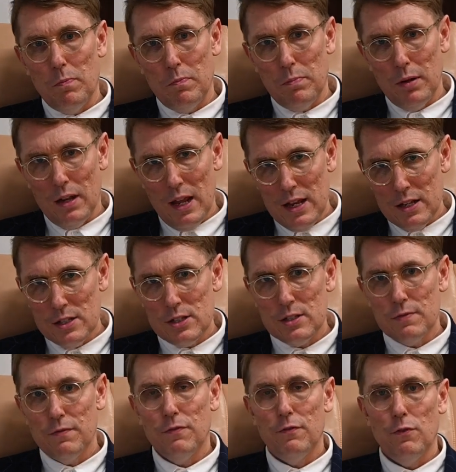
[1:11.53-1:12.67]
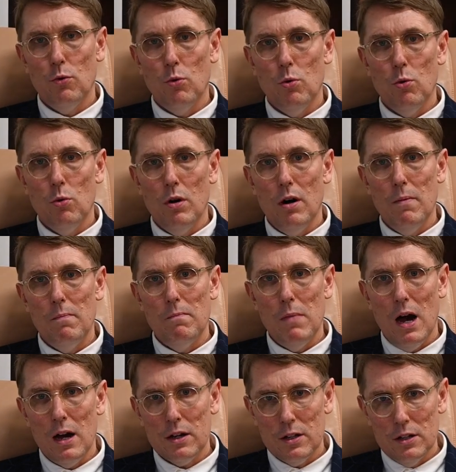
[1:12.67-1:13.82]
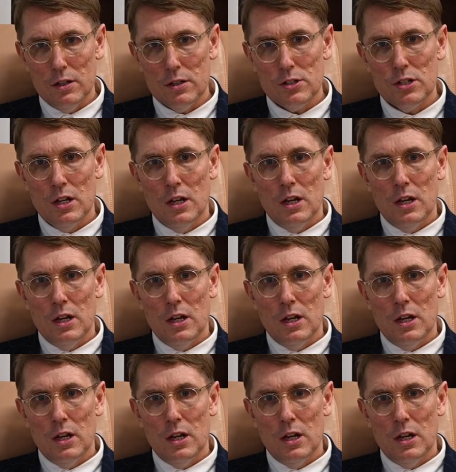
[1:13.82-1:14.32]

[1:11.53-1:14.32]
place for a market,